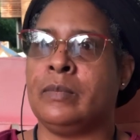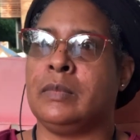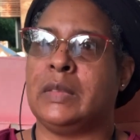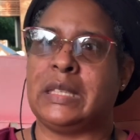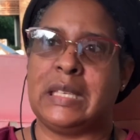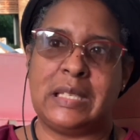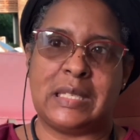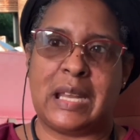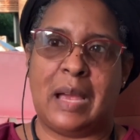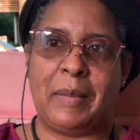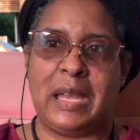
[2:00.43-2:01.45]
the things that
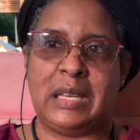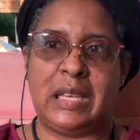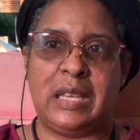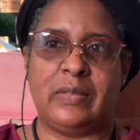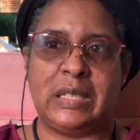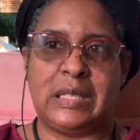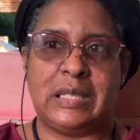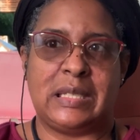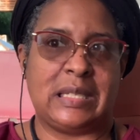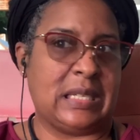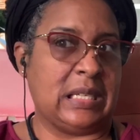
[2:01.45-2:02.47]
I made even
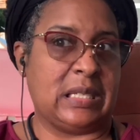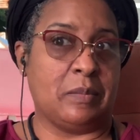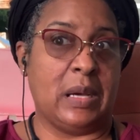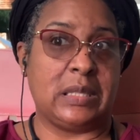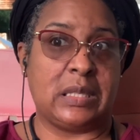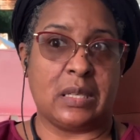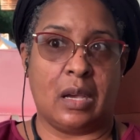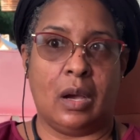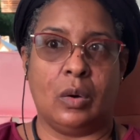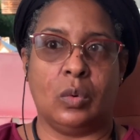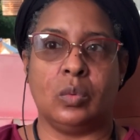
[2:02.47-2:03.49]
6 months
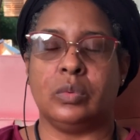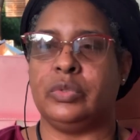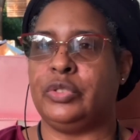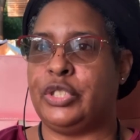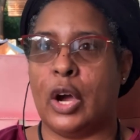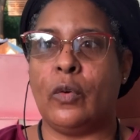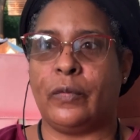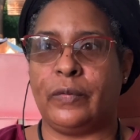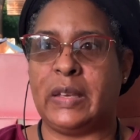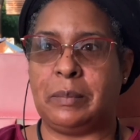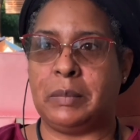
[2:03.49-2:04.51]
ago don't
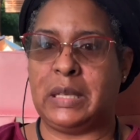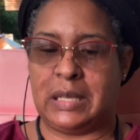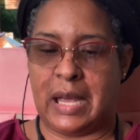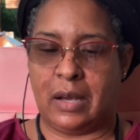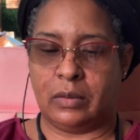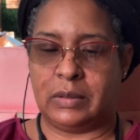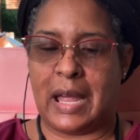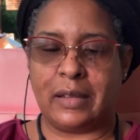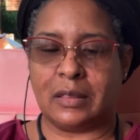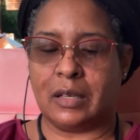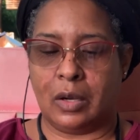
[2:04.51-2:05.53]
fit me now, not
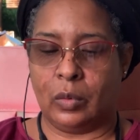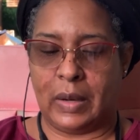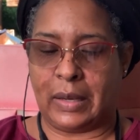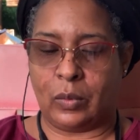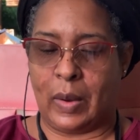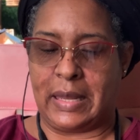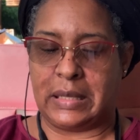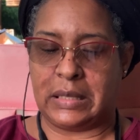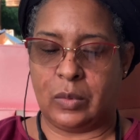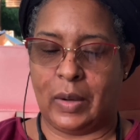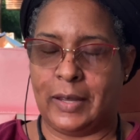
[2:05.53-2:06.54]
the correct way
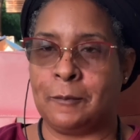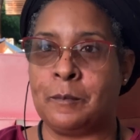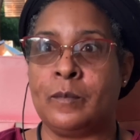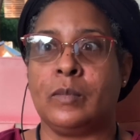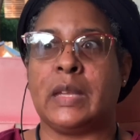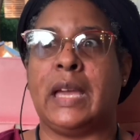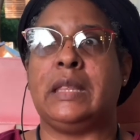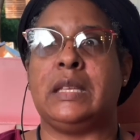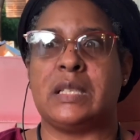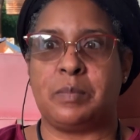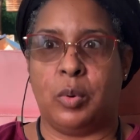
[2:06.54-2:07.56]
anyway. And
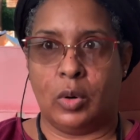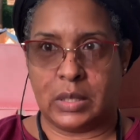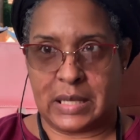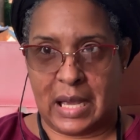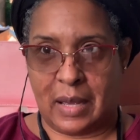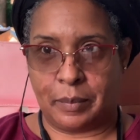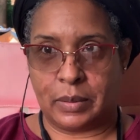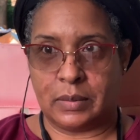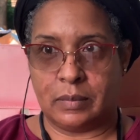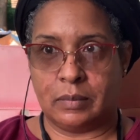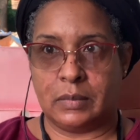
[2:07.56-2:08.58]
this poor top
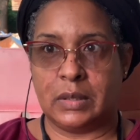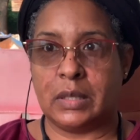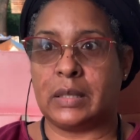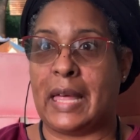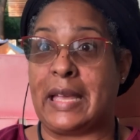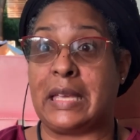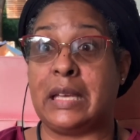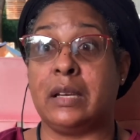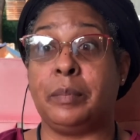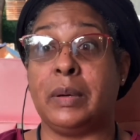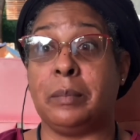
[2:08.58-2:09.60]
looked like it
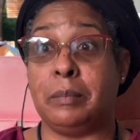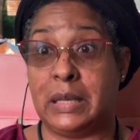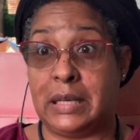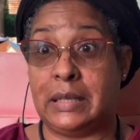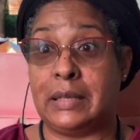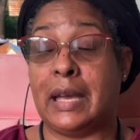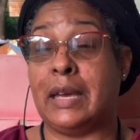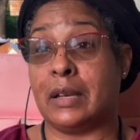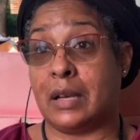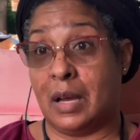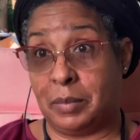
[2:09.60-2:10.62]
could put me and a
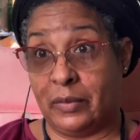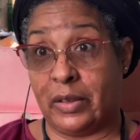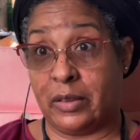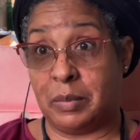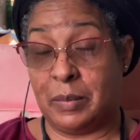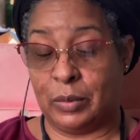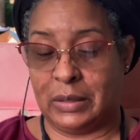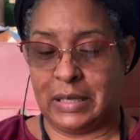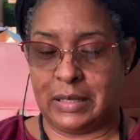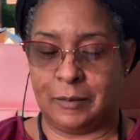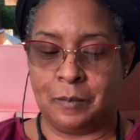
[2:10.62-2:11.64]
couple of other people
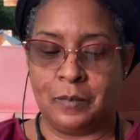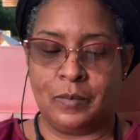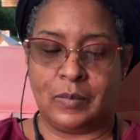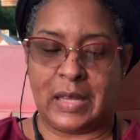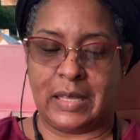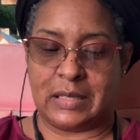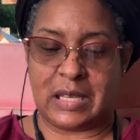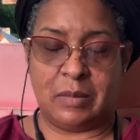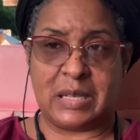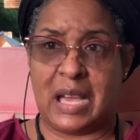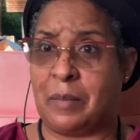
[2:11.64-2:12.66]
in it at the same
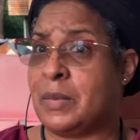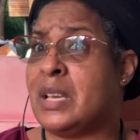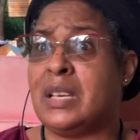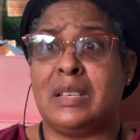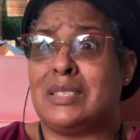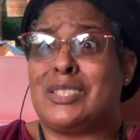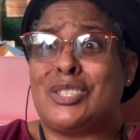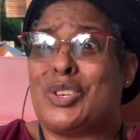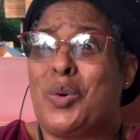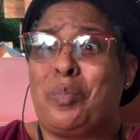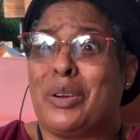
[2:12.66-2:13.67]
time.
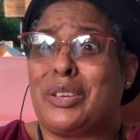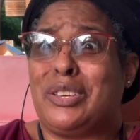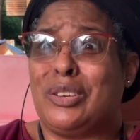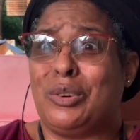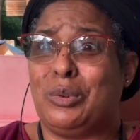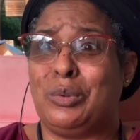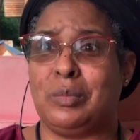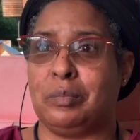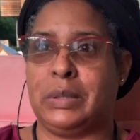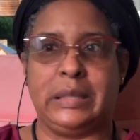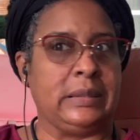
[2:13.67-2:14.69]
Super cute,
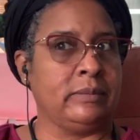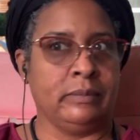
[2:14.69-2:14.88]
but